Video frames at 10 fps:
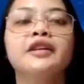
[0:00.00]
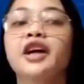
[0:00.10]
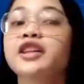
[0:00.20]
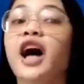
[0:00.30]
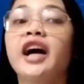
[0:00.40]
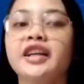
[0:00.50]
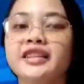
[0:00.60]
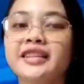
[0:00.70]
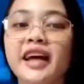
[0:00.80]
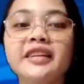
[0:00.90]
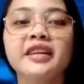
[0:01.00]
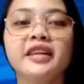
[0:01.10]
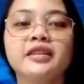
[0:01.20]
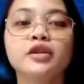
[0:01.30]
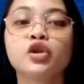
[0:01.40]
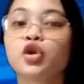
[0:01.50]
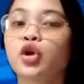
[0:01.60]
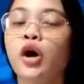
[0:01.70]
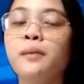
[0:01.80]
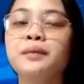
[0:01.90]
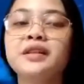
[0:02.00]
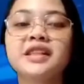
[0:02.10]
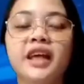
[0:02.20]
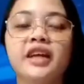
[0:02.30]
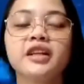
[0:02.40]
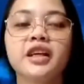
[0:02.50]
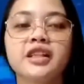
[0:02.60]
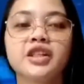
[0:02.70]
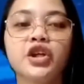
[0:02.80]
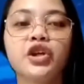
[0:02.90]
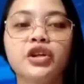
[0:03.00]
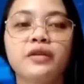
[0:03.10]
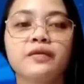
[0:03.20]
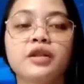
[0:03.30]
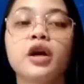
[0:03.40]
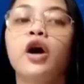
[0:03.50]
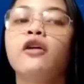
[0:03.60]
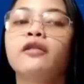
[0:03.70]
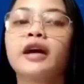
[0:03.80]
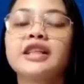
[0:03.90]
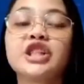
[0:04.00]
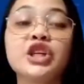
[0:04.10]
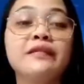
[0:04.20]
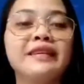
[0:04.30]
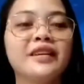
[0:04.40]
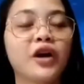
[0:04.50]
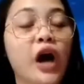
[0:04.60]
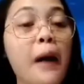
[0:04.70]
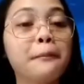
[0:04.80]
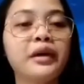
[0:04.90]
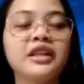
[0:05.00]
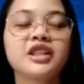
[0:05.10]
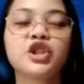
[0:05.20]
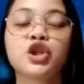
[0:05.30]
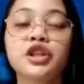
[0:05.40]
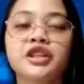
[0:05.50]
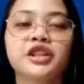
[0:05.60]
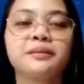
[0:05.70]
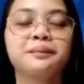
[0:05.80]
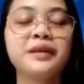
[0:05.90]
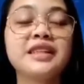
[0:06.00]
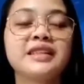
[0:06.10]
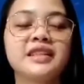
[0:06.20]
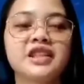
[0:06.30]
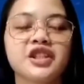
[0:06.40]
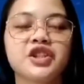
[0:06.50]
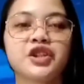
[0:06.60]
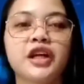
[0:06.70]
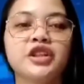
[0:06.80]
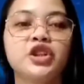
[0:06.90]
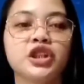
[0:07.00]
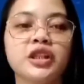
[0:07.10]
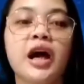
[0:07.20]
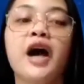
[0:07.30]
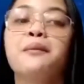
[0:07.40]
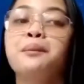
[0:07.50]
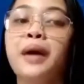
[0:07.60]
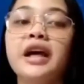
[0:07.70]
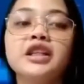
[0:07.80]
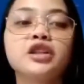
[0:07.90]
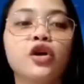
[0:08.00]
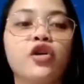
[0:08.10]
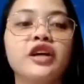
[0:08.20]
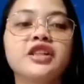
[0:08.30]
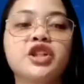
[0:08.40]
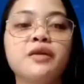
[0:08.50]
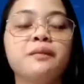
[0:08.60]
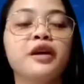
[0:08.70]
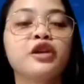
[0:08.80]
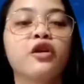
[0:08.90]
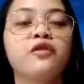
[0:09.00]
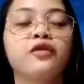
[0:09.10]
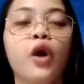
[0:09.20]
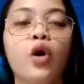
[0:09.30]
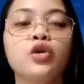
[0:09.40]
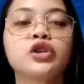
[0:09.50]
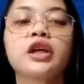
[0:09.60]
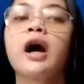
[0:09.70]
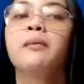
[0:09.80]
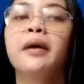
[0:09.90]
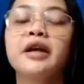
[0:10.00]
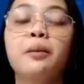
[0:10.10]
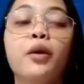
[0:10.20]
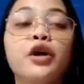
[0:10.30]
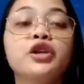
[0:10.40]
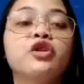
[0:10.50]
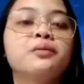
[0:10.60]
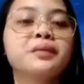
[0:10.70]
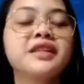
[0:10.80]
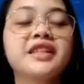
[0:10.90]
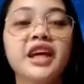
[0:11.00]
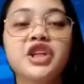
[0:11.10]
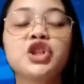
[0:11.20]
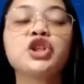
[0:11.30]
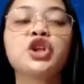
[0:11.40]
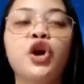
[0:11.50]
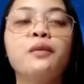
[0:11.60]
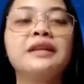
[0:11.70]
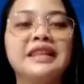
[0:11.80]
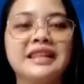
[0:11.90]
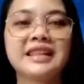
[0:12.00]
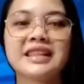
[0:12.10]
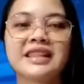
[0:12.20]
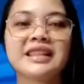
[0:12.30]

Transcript: that are intended to compensate executives for achieving the company's short-term business strategy based on achievement of goals by the board compensation committees.